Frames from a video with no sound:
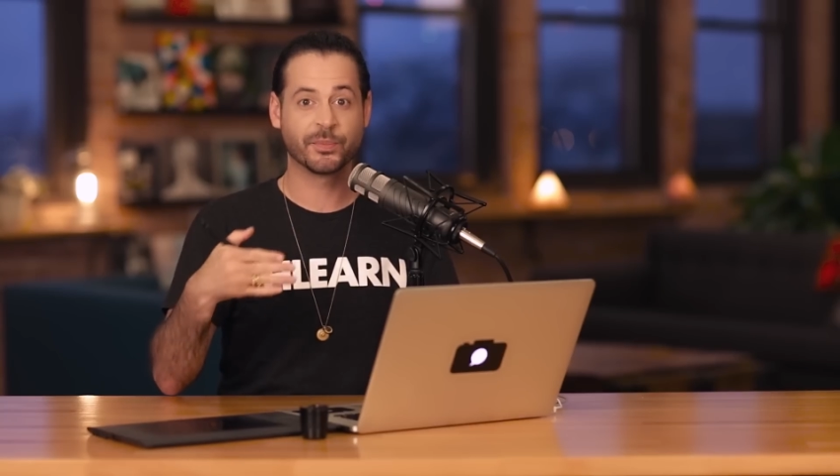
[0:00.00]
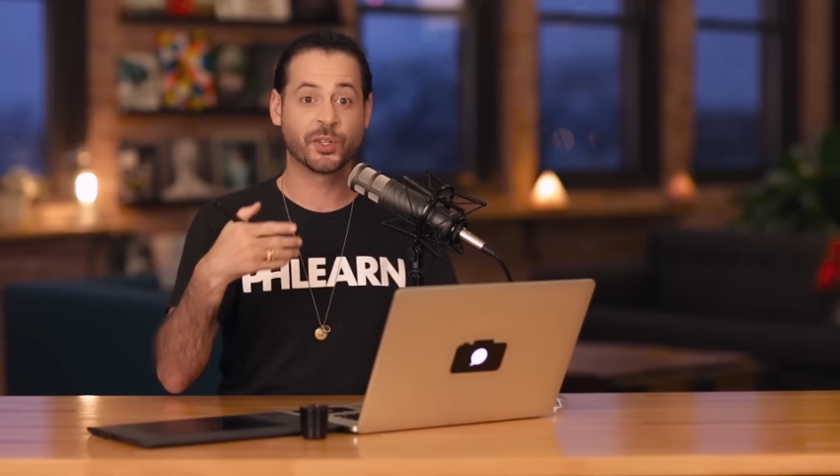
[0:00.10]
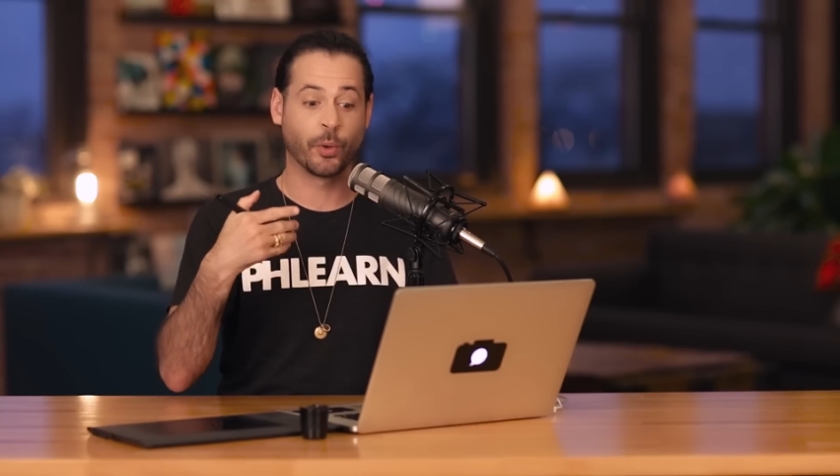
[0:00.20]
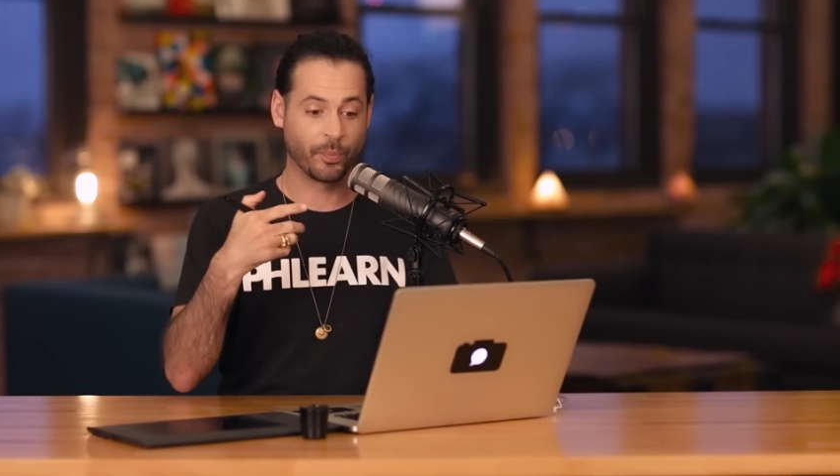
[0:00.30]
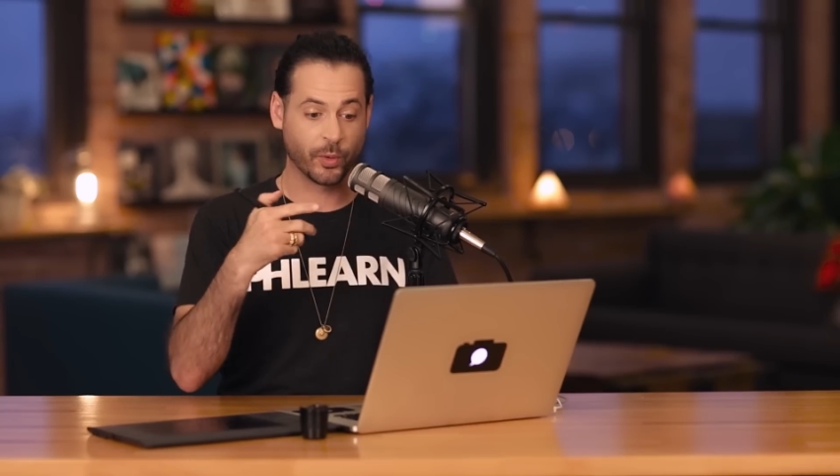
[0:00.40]

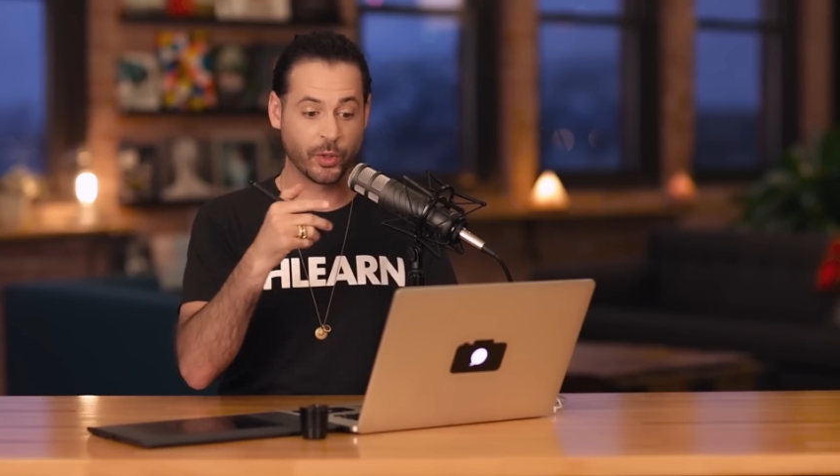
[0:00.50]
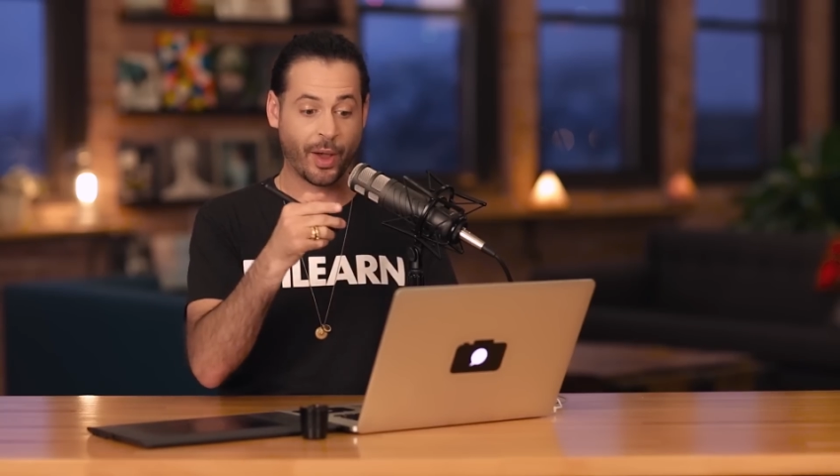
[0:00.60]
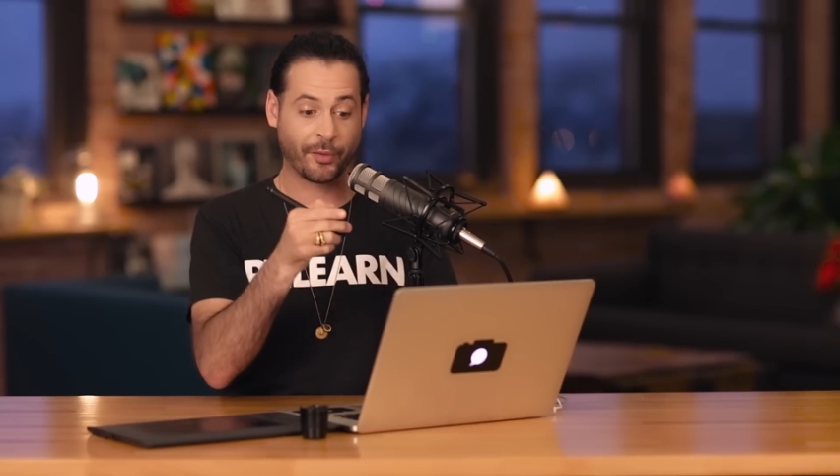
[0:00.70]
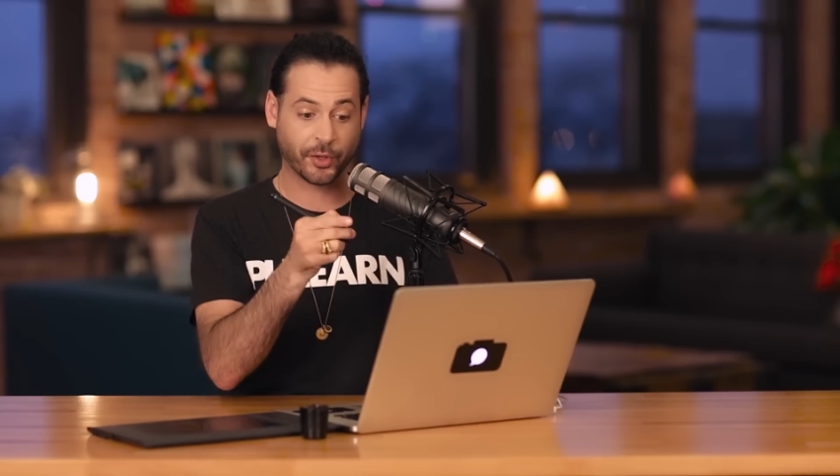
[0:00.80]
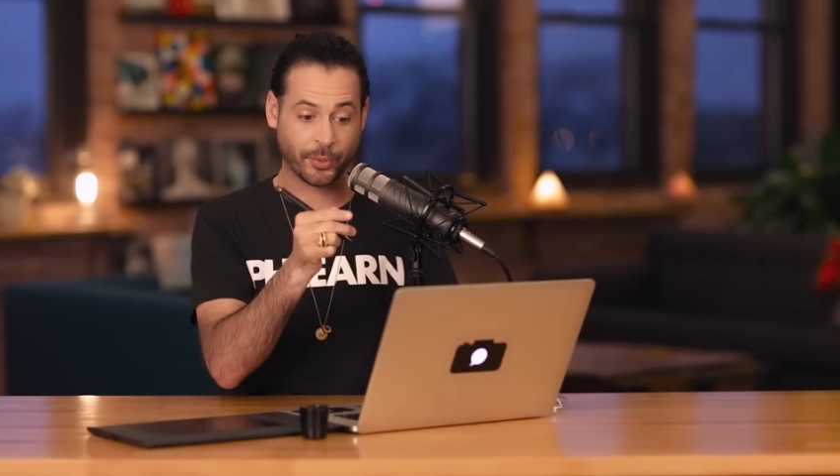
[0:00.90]
So you
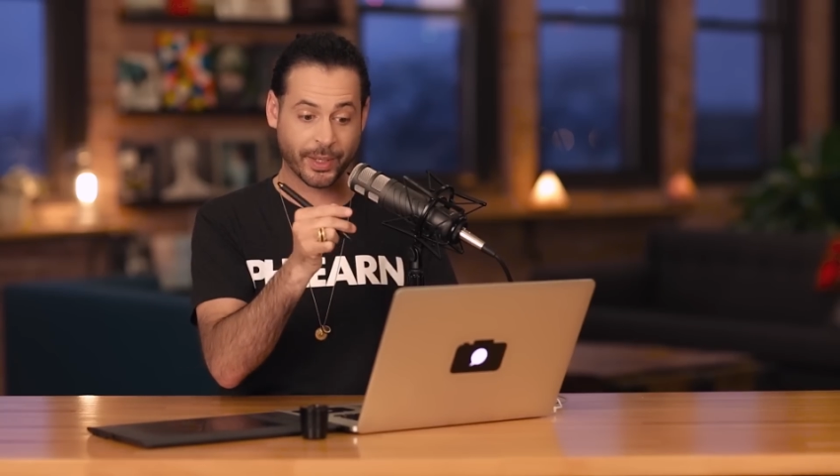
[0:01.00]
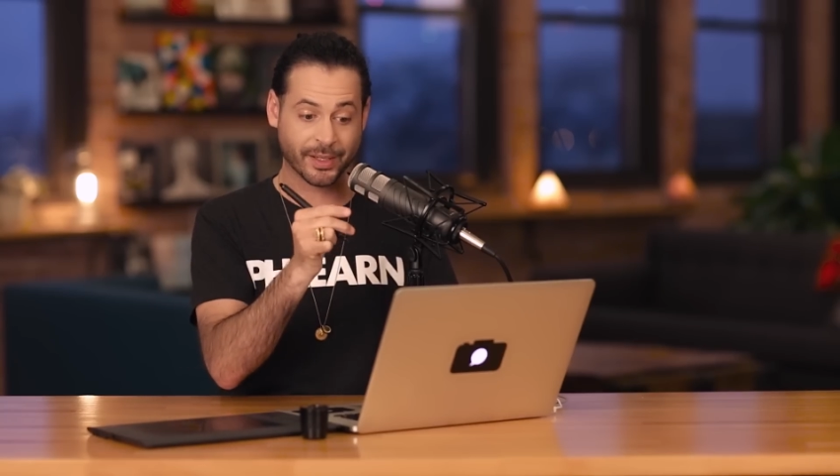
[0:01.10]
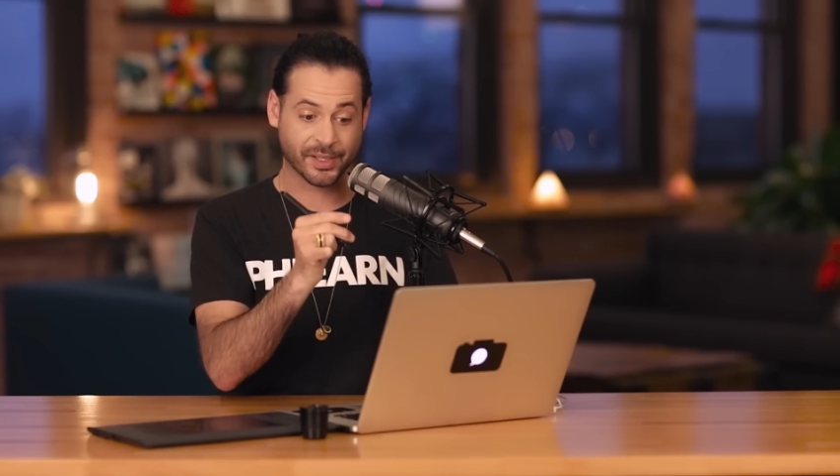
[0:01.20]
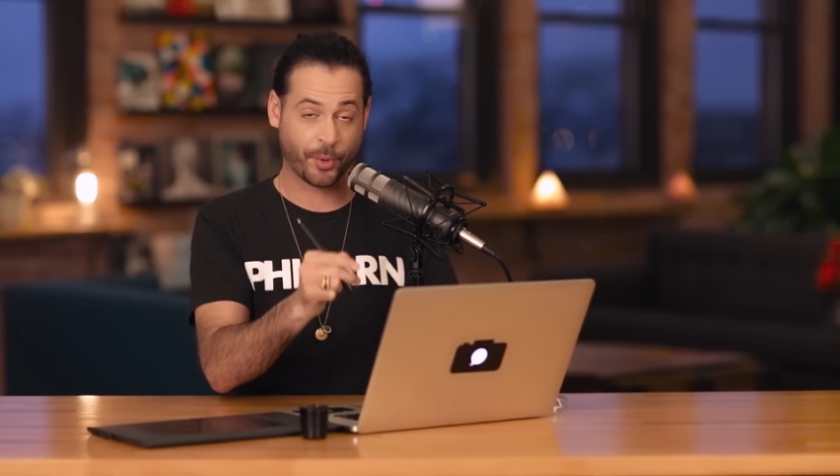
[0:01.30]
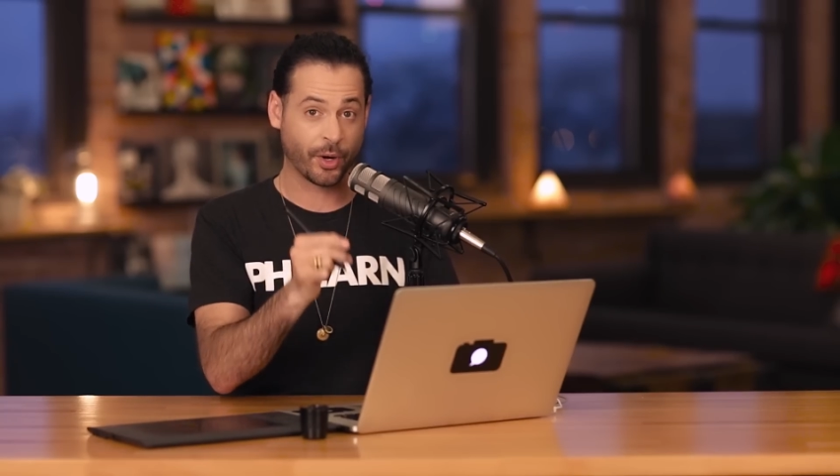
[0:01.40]
have to create
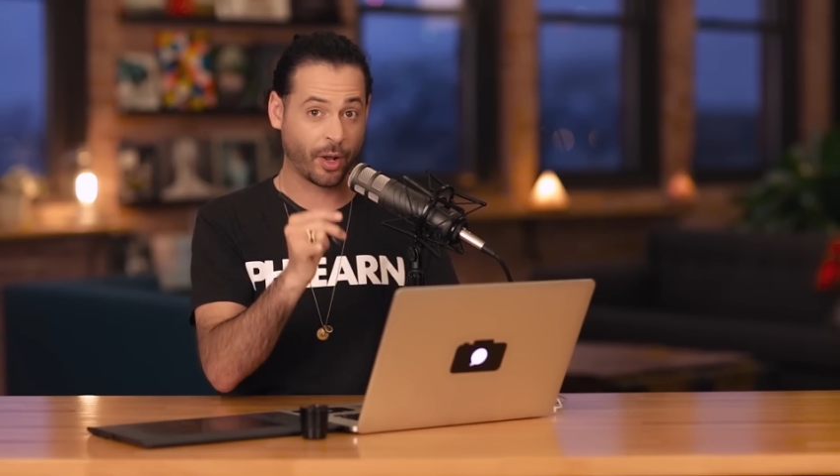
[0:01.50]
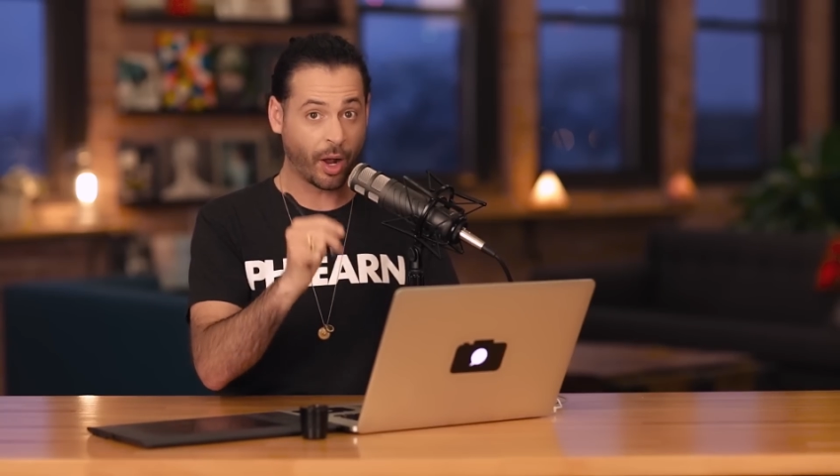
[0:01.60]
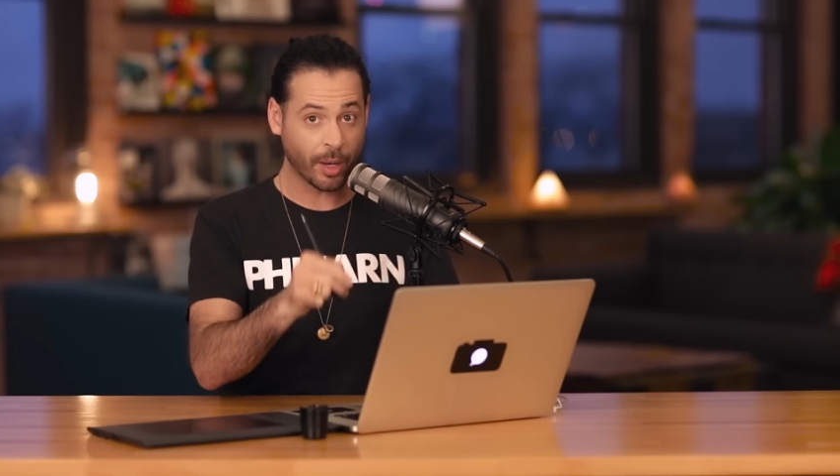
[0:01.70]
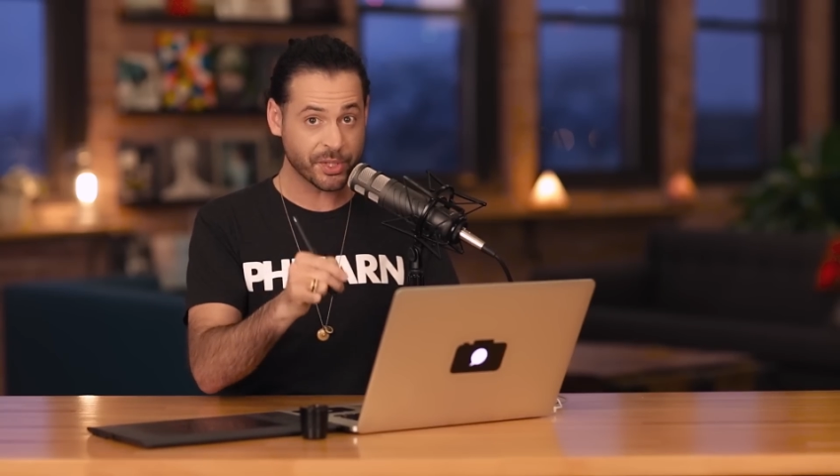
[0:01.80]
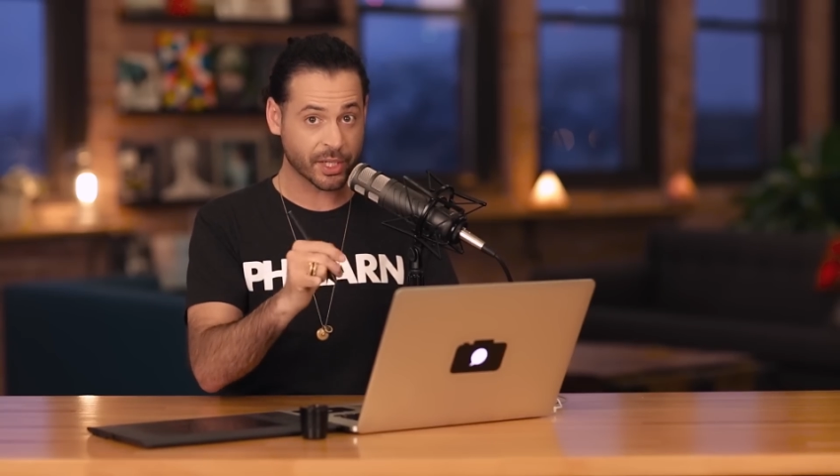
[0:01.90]
a smart
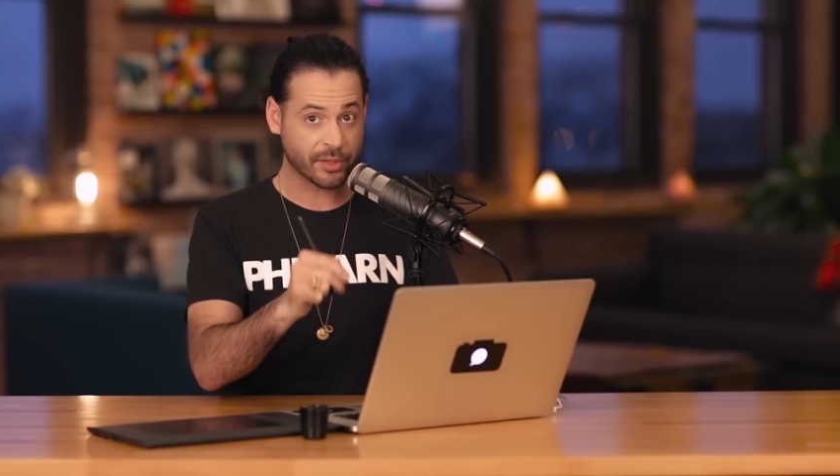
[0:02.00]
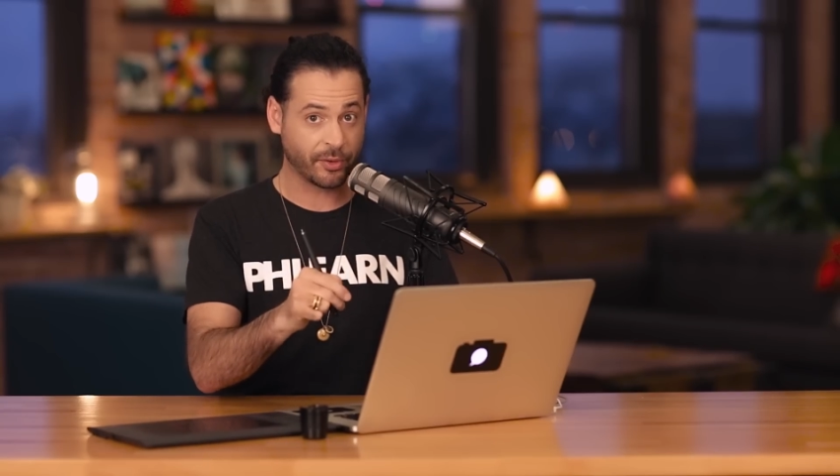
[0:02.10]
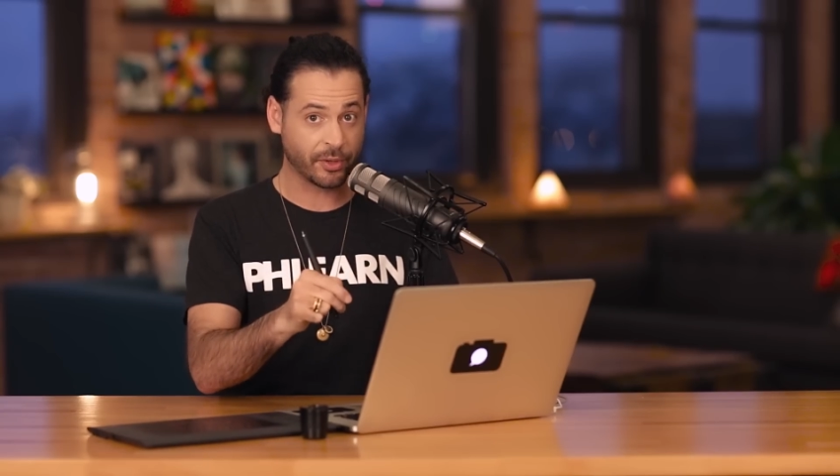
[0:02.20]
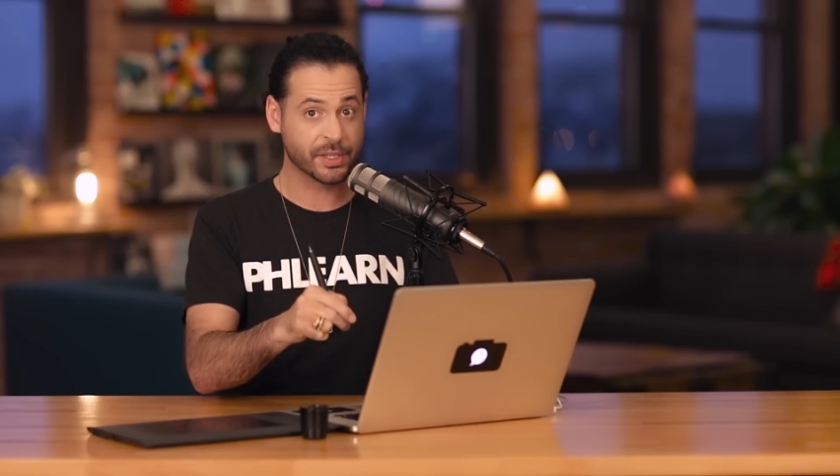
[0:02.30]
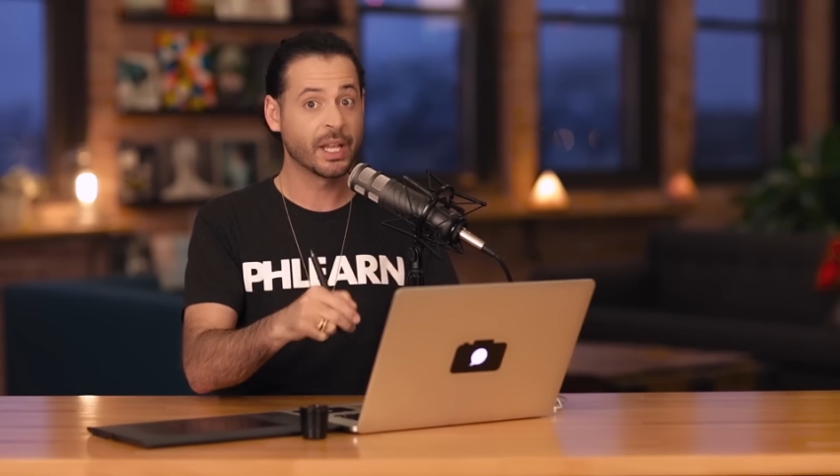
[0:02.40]
object
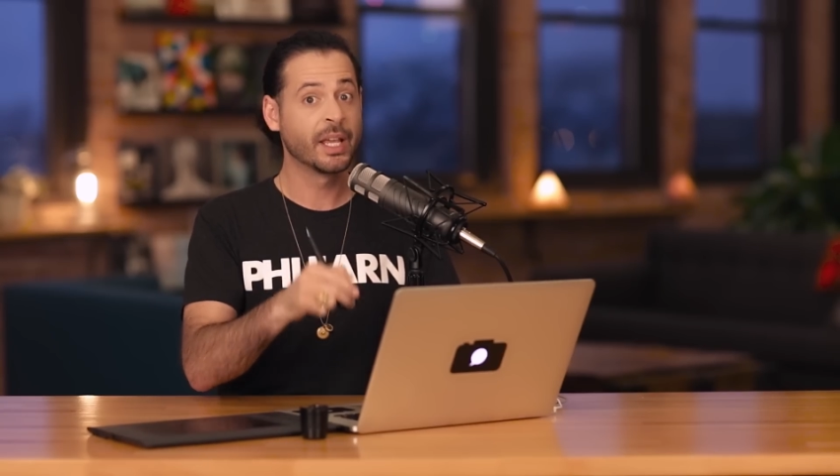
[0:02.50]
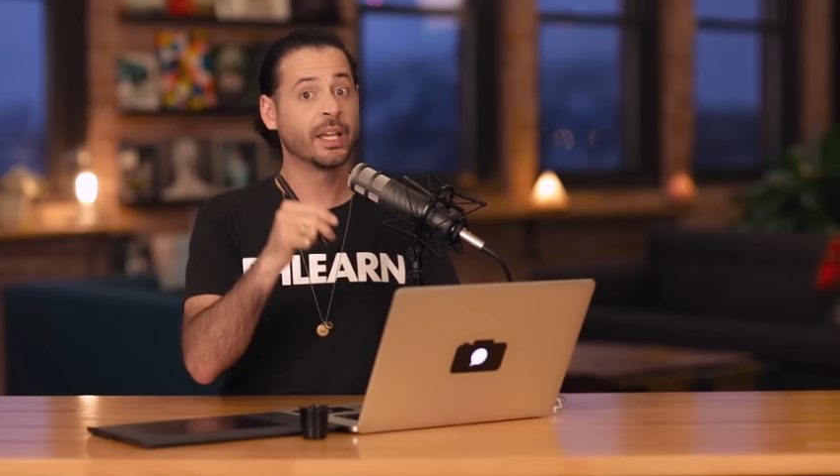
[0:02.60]
first